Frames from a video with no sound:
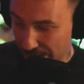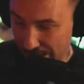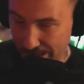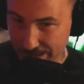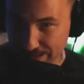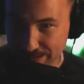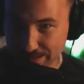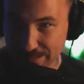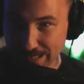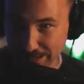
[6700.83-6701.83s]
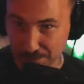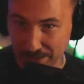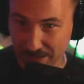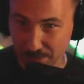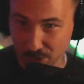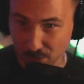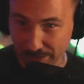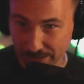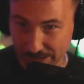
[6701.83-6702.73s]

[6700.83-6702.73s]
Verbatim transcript: Uh, Dex, by them doing